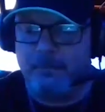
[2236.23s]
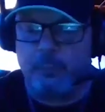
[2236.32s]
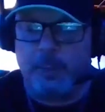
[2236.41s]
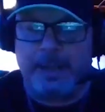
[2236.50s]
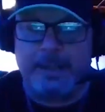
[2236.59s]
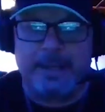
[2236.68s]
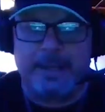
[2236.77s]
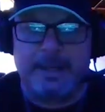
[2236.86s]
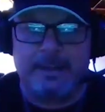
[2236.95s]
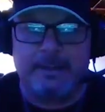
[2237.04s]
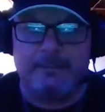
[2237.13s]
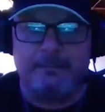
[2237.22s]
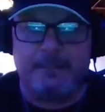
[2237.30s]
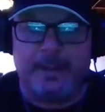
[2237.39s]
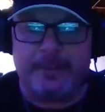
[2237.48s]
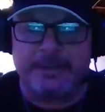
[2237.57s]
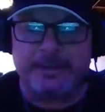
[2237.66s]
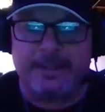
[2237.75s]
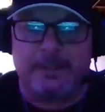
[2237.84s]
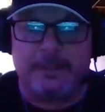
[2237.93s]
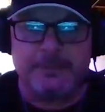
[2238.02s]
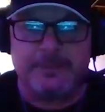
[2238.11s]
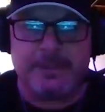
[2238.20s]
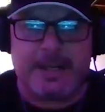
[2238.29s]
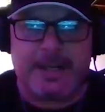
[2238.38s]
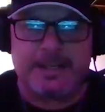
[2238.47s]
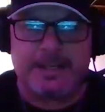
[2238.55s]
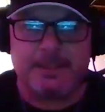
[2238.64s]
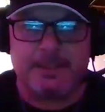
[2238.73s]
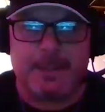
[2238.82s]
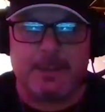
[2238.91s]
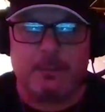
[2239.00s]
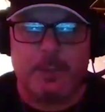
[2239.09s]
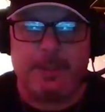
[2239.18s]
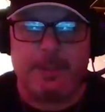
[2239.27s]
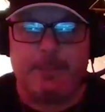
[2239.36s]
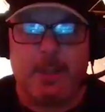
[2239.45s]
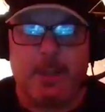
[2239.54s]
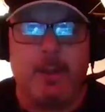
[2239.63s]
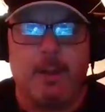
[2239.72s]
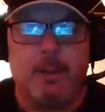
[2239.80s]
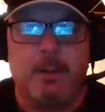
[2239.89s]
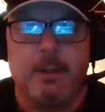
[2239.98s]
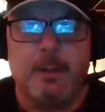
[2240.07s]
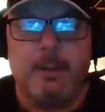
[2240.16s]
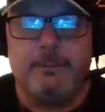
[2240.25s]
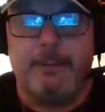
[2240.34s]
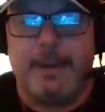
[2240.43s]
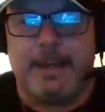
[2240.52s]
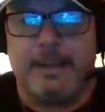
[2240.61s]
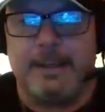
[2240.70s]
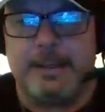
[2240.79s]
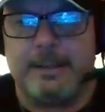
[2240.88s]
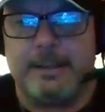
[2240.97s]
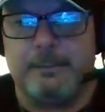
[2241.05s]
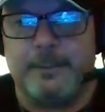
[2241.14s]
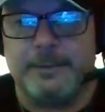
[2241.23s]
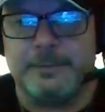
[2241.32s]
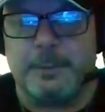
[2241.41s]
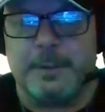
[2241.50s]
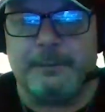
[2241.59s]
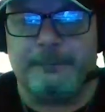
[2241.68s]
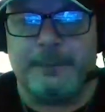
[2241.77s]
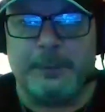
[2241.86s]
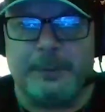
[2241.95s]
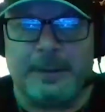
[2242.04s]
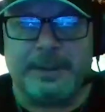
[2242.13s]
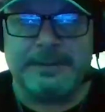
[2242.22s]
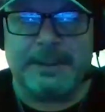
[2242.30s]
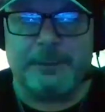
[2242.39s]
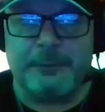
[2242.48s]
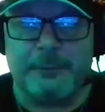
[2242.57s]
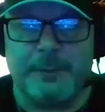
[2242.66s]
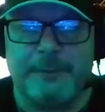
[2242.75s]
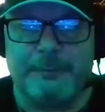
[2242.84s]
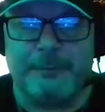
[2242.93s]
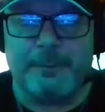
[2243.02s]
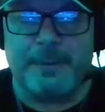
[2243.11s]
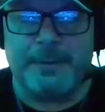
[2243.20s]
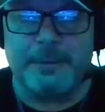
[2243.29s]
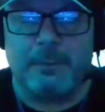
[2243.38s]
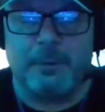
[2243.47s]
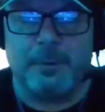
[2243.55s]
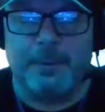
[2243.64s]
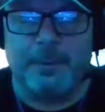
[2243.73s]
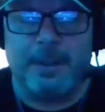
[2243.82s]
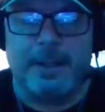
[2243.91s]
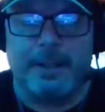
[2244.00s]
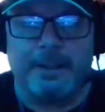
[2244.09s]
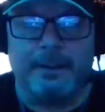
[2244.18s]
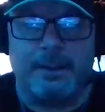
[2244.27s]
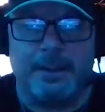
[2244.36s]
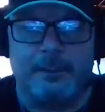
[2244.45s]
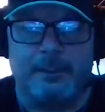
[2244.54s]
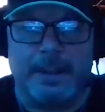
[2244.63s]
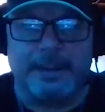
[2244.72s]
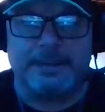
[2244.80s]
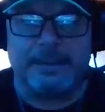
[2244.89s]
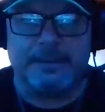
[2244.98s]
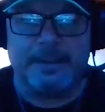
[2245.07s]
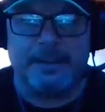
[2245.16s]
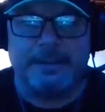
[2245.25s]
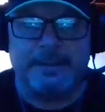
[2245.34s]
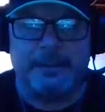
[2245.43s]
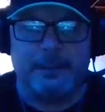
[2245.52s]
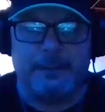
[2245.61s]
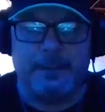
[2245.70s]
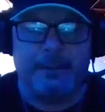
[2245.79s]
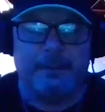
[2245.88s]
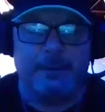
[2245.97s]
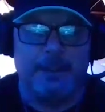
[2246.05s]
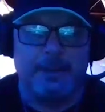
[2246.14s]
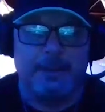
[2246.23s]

Randy, my investigator, was going to ask about a red ball that was one of the few things they retrieved from this horrible auto accident that had killed their